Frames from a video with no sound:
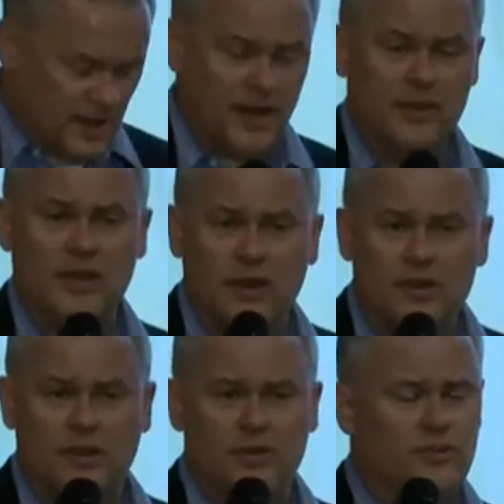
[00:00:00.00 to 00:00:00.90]
Uh, the
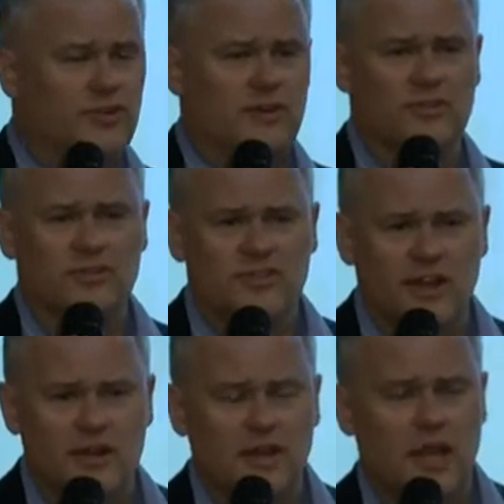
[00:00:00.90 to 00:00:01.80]
other, who's even
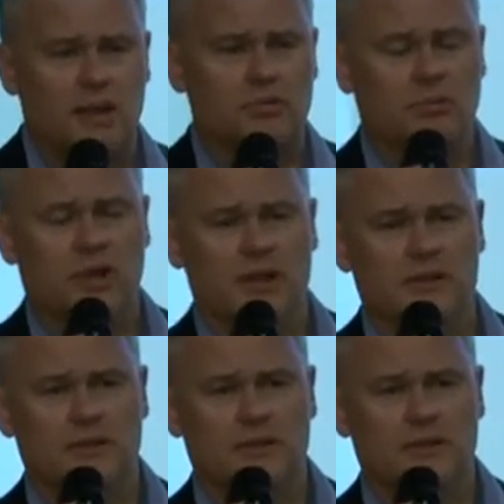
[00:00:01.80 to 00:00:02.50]
slightly comparable, I think,